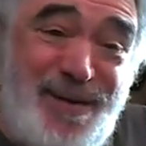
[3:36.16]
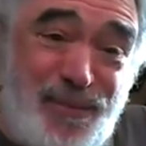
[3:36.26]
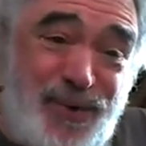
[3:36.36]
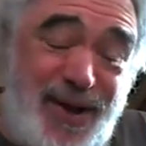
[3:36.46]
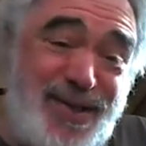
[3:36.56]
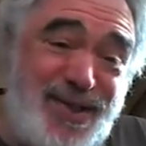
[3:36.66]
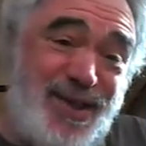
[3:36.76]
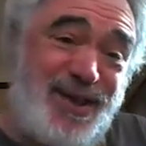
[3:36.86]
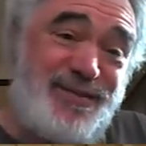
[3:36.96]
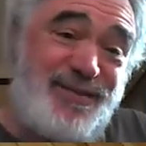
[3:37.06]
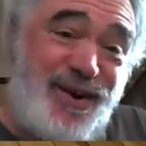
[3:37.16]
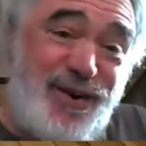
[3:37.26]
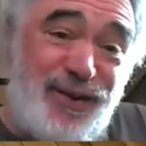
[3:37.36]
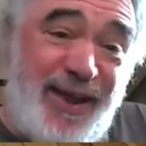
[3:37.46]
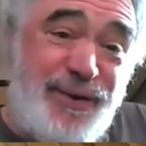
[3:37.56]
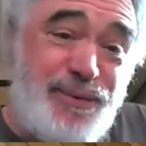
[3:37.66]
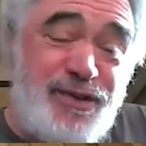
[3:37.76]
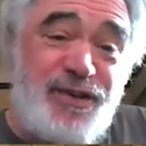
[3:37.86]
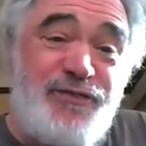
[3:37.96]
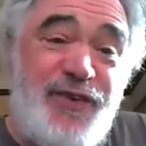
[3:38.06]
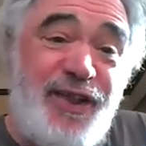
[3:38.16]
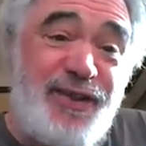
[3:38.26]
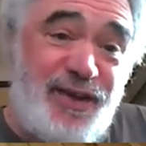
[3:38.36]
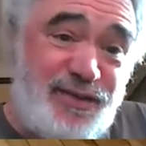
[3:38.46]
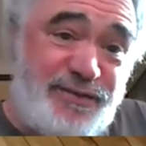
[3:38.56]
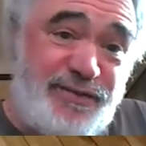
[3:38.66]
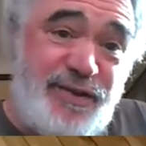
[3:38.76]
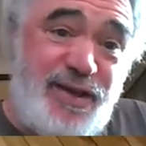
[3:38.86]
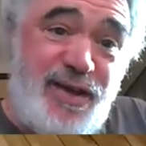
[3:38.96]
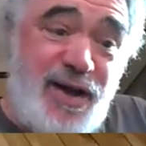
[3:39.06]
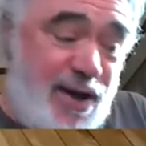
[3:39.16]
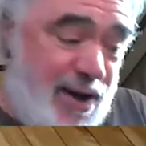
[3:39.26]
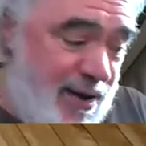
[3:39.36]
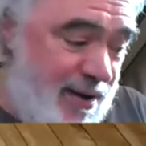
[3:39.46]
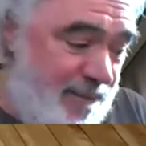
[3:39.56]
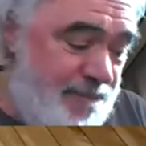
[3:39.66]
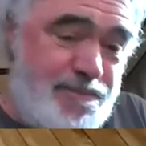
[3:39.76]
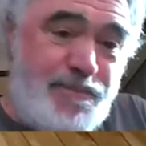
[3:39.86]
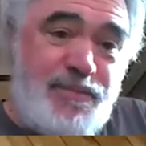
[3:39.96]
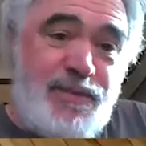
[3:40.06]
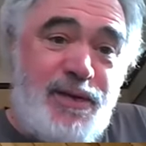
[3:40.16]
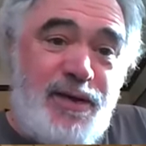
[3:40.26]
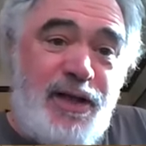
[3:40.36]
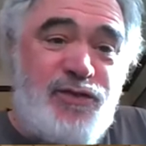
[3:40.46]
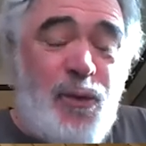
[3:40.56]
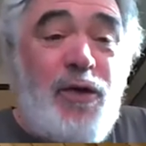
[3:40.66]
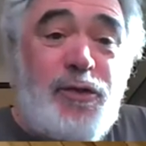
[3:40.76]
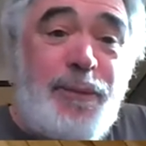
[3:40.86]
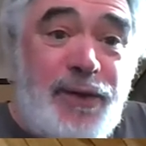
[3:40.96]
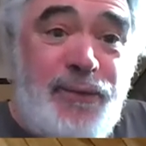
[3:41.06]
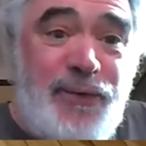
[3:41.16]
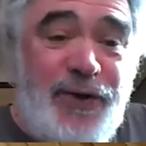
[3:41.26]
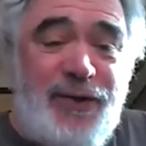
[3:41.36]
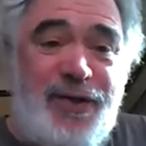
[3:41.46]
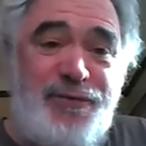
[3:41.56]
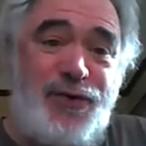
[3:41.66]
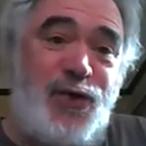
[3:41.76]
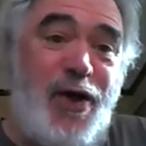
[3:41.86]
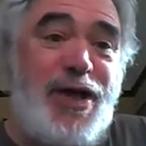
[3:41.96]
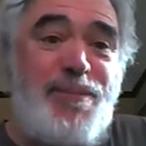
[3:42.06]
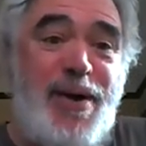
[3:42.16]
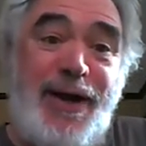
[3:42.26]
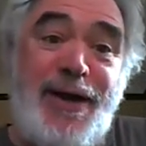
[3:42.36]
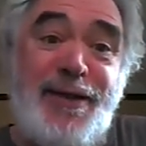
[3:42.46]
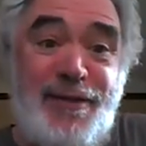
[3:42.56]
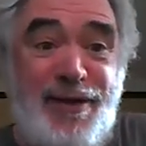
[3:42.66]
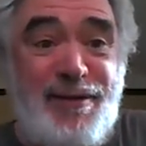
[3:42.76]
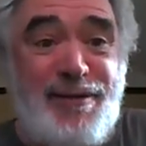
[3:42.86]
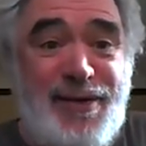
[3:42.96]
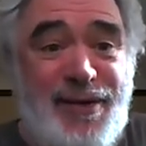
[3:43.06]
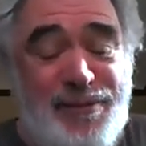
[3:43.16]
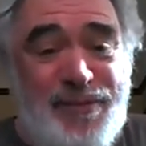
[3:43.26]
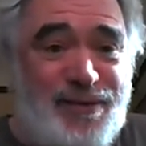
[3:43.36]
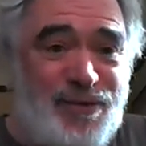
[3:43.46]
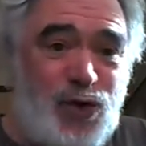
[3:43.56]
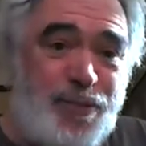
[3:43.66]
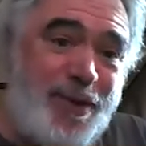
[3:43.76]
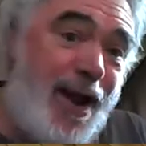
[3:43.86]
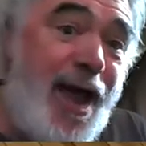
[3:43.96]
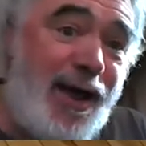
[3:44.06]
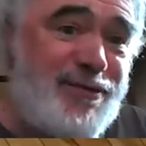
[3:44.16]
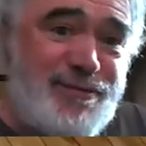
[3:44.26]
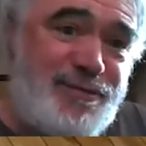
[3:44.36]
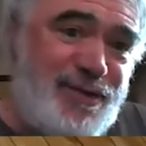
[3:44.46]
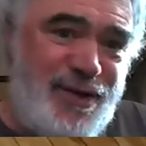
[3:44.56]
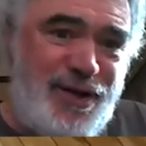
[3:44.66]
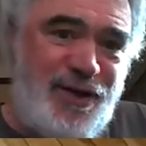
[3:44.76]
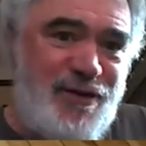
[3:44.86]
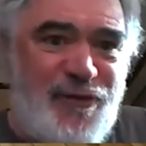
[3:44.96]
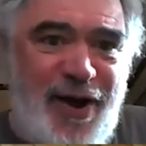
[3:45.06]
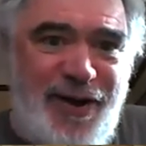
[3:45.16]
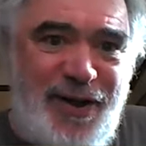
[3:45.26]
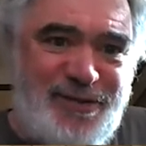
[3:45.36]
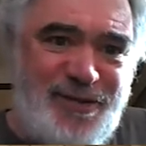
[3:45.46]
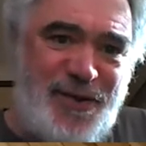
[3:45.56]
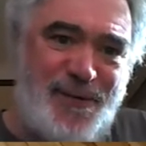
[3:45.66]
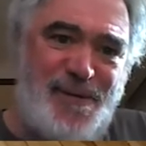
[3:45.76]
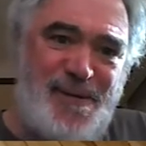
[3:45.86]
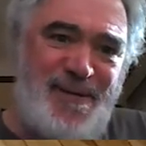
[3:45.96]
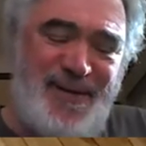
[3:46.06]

I'm, what i think is our language is failing us um, and so ultimately really if you're talking about anything you talk about x you need to define x and so